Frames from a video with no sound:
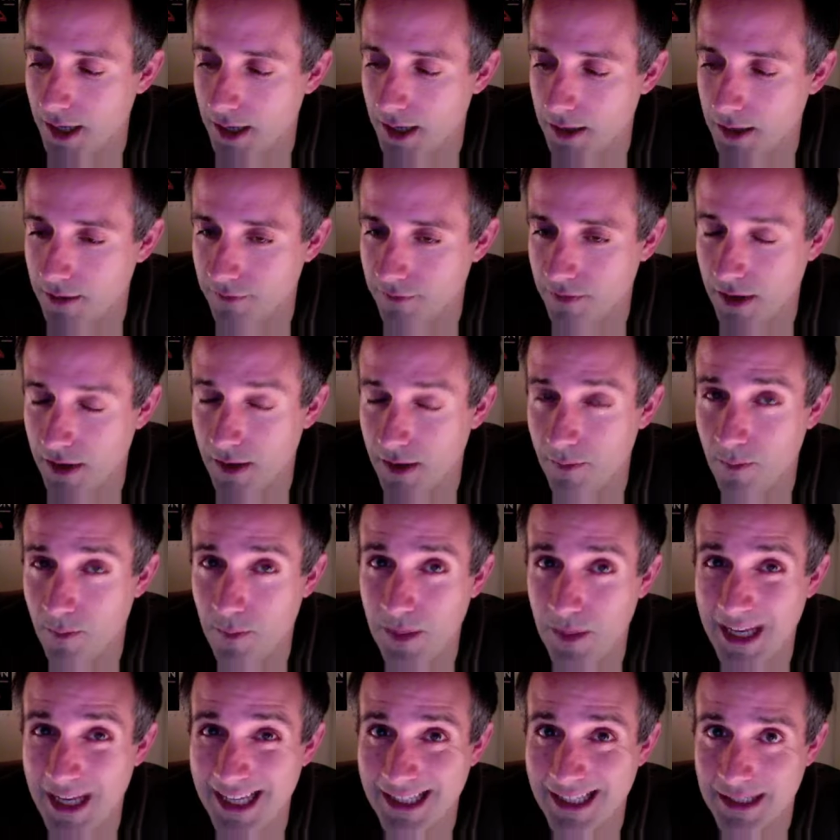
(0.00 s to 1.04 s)
And if I
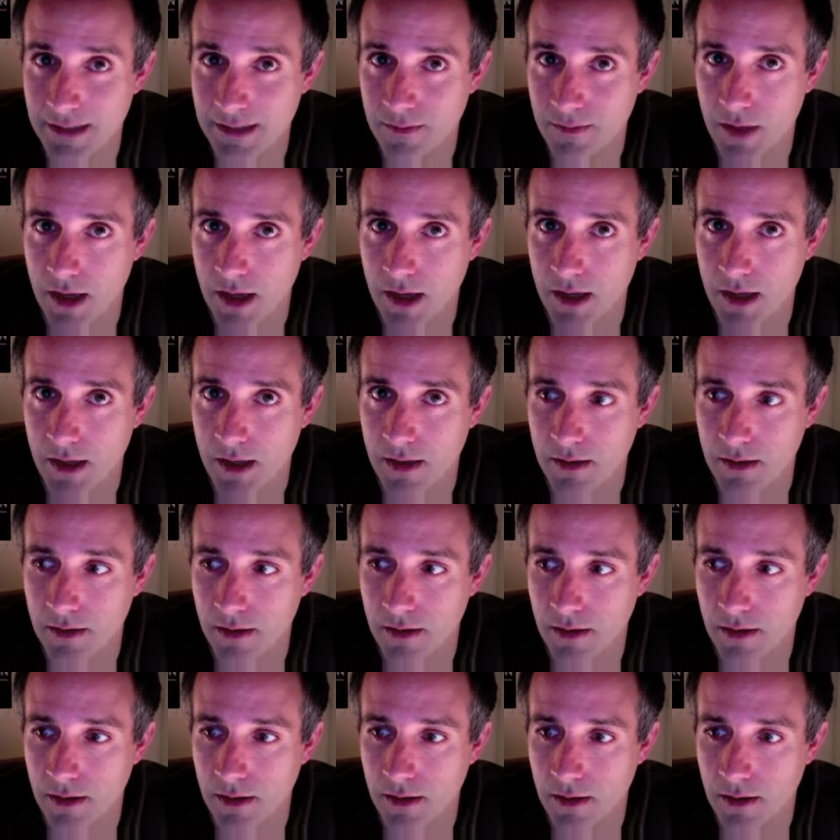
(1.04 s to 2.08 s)
beat my
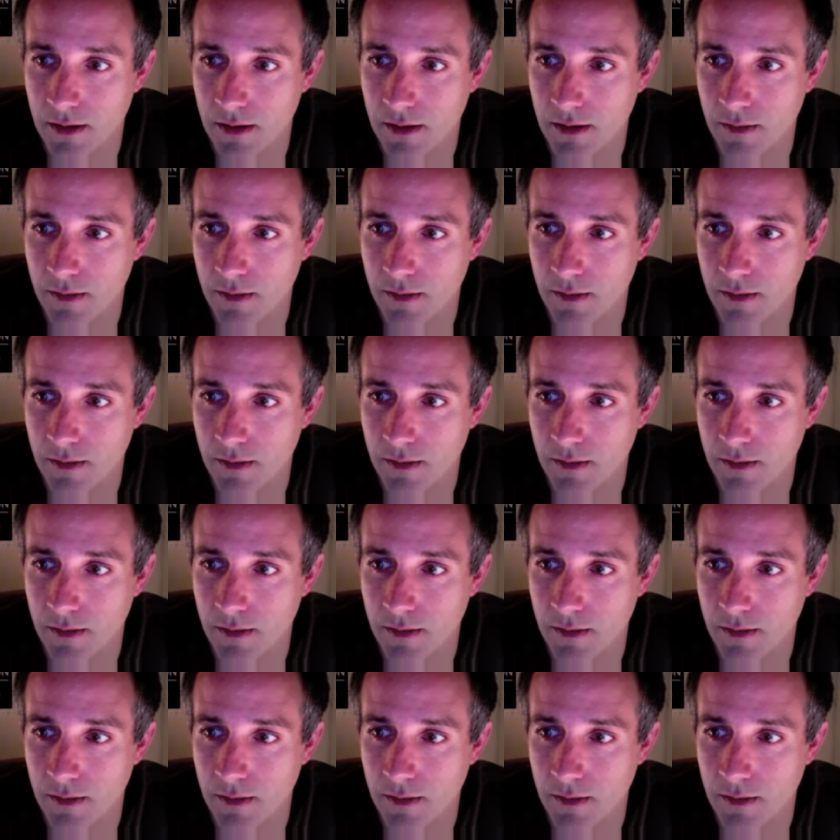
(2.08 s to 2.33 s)
uh,